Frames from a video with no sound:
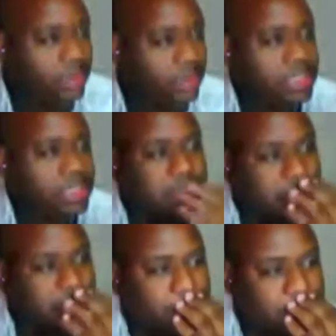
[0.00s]
called it
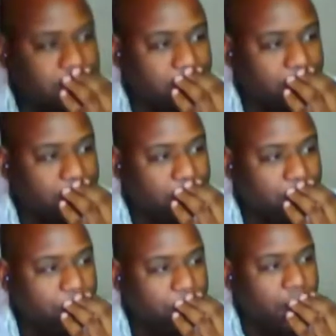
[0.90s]
escapism,
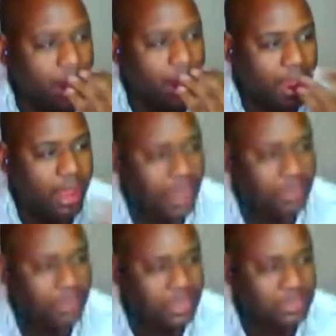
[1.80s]
but
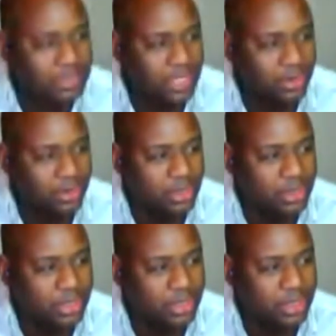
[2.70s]
I did say
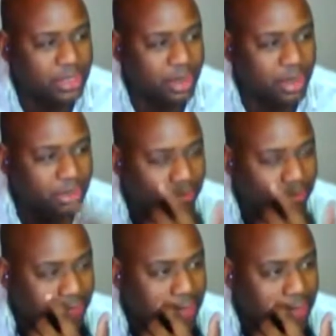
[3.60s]
earlier that, you know, I don't
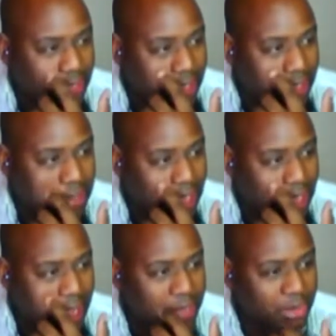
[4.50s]
know if
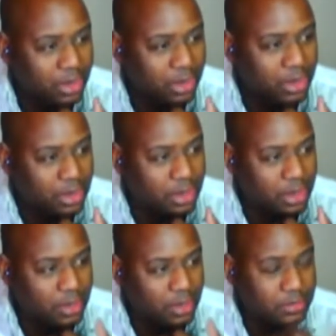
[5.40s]
that actor
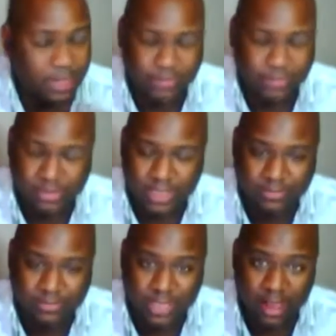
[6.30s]
having a
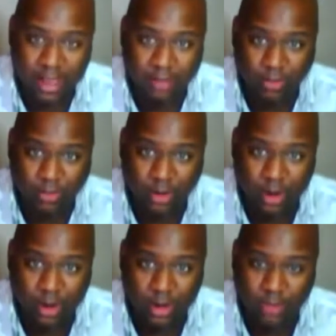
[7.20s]
tough time,
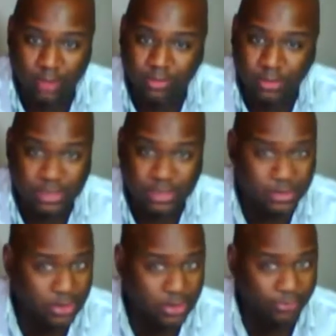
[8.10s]
or
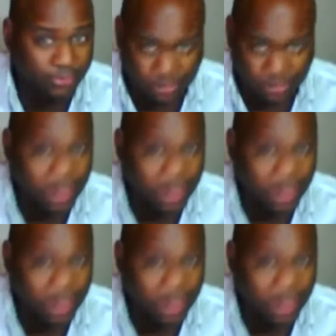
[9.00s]
if he was